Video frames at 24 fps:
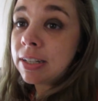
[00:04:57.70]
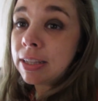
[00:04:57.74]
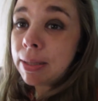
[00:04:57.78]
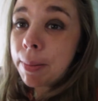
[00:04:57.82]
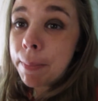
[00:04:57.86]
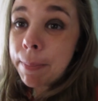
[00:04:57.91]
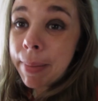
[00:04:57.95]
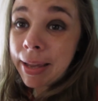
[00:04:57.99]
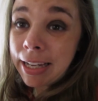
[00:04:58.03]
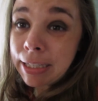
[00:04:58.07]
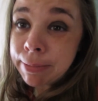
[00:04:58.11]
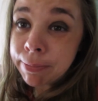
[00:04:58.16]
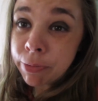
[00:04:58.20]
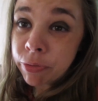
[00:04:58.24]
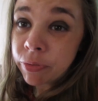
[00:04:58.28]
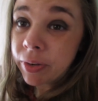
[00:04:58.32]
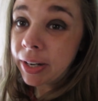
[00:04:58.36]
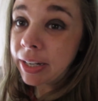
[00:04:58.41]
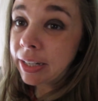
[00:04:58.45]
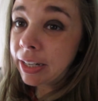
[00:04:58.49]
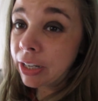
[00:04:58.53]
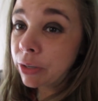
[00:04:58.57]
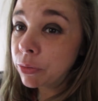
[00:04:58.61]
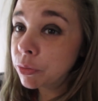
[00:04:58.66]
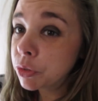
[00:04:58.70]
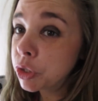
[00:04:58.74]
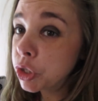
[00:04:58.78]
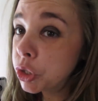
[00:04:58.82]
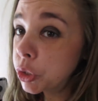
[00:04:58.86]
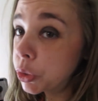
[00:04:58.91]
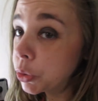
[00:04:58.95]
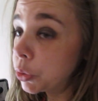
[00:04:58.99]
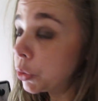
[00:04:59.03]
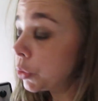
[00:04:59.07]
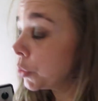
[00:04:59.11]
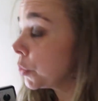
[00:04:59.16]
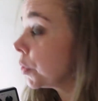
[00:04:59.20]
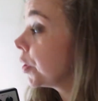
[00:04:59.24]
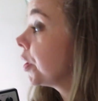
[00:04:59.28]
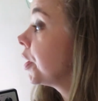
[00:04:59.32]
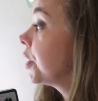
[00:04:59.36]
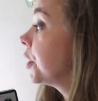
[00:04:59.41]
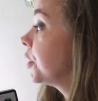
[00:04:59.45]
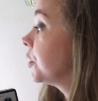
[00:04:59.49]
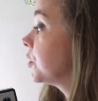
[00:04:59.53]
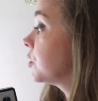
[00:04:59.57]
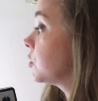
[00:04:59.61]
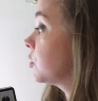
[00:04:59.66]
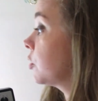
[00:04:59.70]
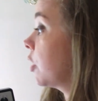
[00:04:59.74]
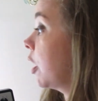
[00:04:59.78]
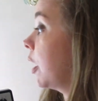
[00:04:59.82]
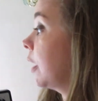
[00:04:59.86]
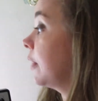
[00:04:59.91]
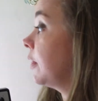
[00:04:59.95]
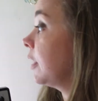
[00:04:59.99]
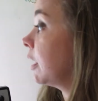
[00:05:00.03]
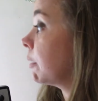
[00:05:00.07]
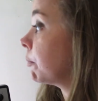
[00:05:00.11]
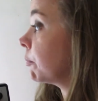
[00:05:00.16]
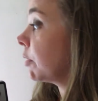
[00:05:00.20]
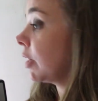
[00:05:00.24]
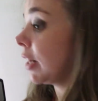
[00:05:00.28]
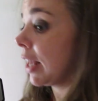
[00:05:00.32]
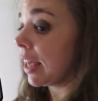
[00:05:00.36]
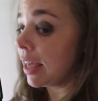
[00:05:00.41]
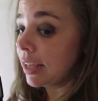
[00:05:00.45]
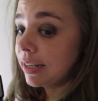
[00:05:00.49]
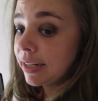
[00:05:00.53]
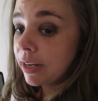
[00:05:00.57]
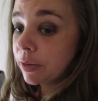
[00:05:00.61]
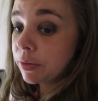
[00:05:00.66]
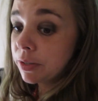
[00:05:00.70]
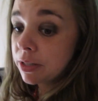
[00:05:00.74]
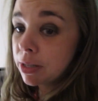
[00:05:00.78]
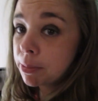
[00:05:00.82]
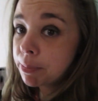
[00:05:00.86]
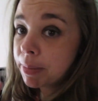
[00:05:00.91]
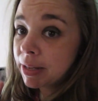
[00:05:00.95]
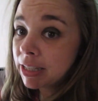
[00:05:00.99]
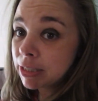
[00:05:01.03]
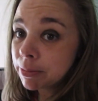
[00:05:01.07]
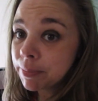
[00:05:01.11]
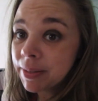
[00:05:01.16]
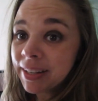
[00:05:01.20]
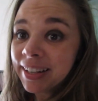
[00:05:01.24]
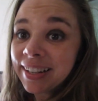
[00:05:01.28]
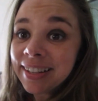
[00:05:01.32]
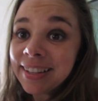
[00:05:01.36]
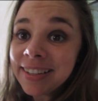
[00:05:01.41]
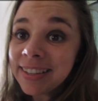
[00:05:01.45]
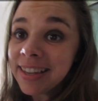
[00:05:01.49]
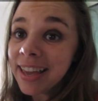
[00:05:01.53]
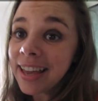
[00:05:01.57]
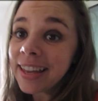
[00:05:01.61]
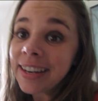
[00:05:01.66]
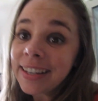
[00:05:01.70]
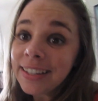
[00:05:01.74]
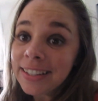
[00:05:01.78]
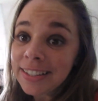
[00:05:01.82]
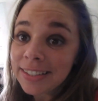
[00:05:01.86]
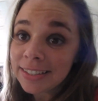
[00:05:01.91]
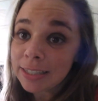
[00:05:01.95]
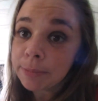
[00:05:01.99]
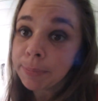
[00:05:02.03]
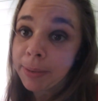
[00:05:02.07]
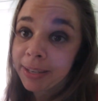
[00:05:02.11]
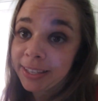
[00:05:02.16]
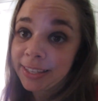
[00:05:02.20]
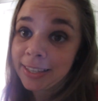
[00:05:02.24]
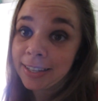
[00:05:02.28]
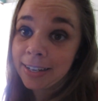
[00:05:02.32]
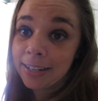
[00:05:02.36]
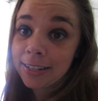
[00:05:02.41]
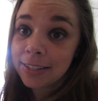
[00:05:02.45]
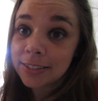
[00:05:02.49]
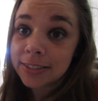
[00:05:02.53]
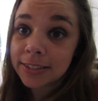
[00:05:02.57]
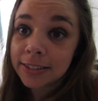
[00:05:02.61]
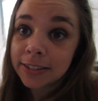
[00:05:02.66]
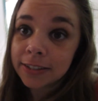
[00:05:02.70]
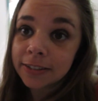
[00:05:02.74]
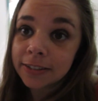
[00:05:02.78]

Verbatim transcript: in the basement right now too. So I think I'm going to head down to the basement again and see my kitties.